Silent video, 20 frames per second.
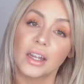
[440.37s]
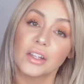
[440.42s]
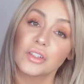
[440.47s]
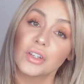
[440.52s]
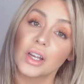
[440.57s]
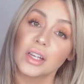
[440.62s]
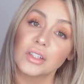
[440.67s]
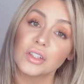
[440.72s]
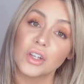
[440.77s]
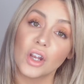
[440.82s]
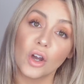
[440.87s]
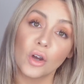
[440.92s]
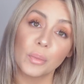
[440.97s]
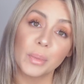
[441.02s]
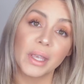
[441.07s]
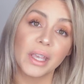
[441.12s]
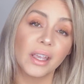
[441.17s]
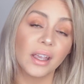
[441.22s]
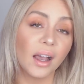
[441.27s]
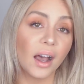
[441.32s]
As you guys know
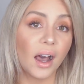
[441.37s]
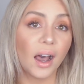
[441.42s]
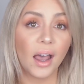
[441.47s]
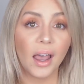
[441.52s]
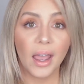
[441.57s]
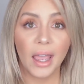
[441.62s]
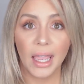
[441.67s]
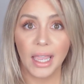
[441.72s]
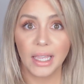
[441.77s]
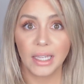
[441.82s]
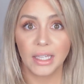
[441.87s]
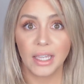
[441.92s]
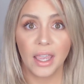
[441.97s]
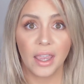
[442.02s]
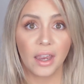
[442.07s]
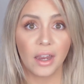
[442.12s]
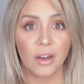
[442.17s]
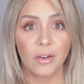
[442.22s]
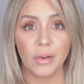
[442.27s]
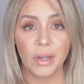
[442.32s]
me, I
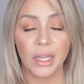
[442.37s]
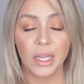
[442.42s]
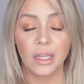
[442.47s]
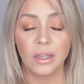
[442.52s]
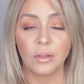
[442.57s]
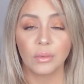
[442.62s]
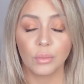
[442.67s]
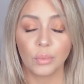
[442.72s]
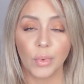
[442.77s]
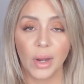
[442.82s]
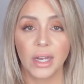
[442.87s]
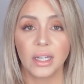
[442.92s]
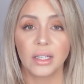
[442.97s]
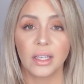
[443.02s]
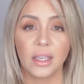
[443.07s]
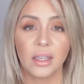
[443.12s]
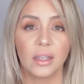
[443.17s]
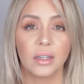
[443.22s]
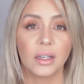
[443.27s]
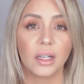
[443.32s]
carry
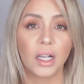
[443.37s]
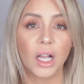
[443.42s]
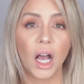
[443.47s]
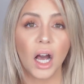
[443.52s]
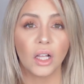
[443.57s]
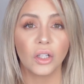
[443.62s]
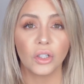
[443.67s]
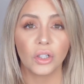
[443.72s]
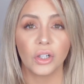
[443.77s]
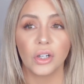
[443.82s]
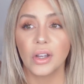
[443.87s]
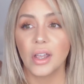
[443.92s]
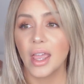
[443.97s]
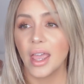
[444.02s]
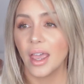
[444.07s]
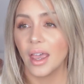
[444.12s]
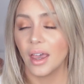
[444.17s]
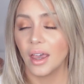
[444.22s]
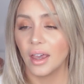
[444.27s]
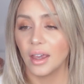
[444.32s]
Redken color
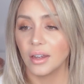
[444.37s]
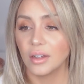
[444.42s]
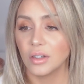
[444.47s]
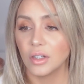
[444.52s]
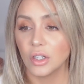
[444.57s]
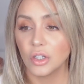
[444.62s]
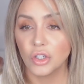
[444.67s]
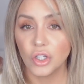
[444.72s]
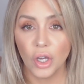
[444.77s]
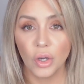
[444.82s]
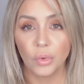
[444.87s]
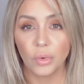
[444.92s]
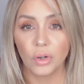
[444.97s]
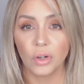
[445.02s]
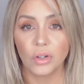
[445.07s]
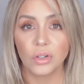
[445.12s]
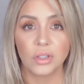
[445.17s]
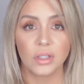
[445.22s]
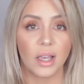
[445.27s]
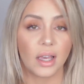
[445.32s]
and
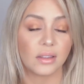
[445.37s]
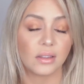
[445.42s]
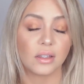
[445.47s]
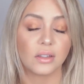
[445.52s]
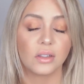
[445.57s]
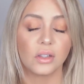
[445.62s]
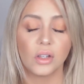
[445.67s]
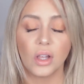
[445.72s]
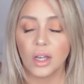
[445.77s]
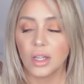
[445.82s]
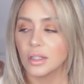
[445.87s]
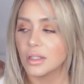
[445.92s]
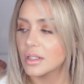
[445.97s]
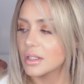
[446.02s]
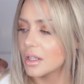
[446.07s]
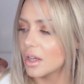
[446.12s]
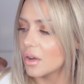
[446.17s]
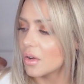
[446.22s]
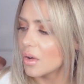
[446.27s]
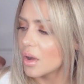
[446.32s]
toners at the salon,
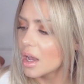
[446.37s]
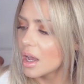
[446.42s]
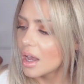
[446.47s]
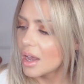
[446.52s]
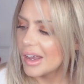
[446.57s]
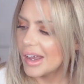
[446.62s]
so